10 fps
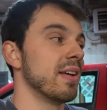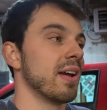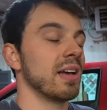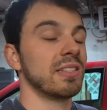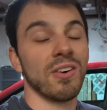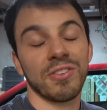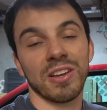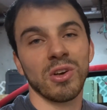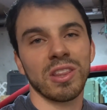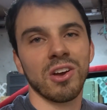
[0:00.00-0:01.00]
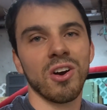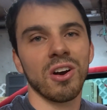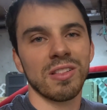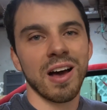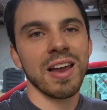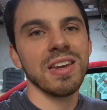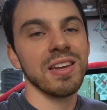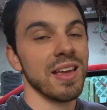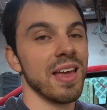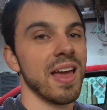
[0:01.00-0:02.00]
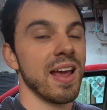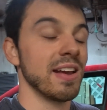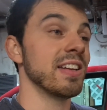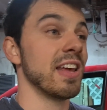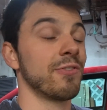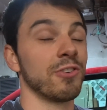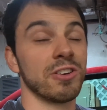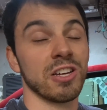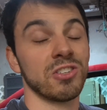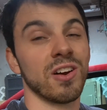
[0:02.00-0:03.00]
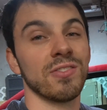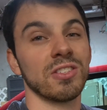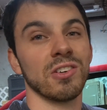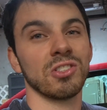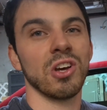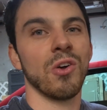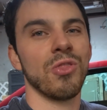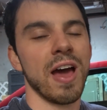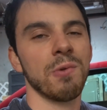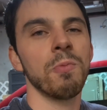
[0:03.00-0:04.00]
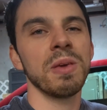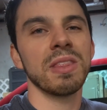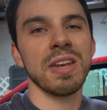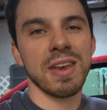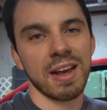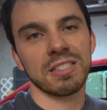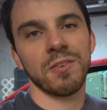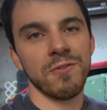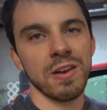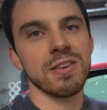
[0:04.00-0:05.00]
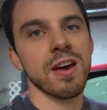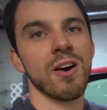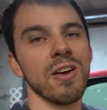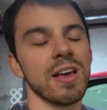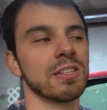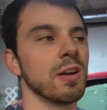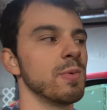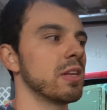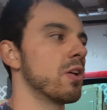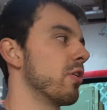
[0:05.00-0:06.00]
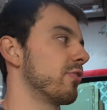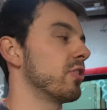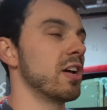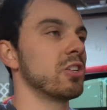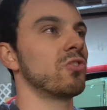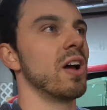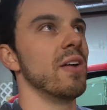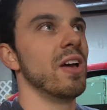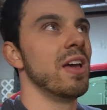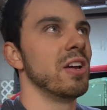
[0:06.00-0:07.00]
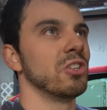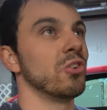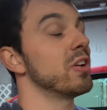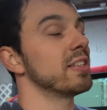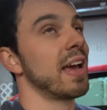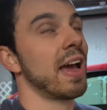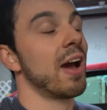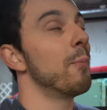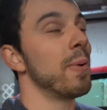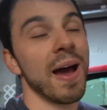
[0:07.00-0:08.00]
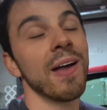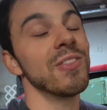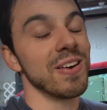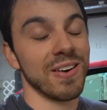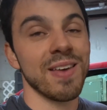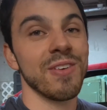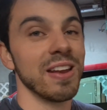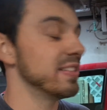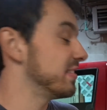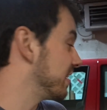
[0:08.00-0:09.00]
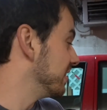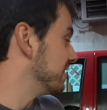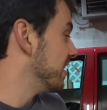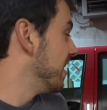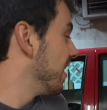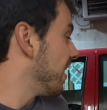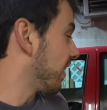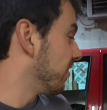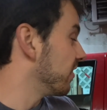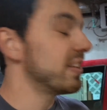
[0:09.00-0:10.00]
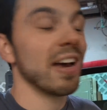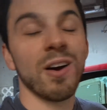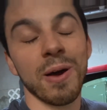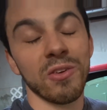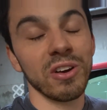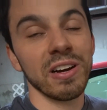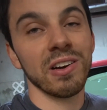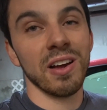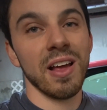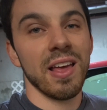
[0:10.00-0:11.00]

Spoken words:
I still have to go get the car aligned, and I need to take it for a test drive still. So that will be the next video, is going to be going for a test drive, showing you guys how bad the alignment is, because I can already tell by the rear,